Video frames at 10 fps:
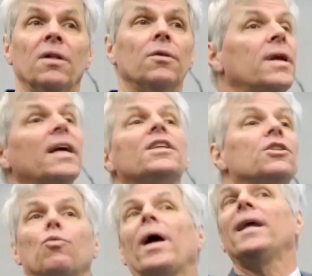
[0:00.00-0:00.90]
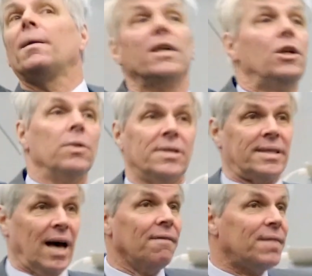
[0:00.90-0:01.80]
They're not just randomly doing
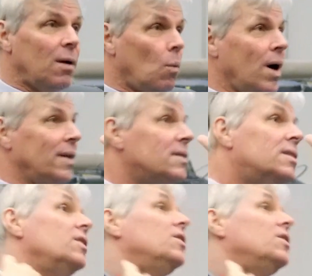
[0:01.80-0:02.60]
stuff. They want to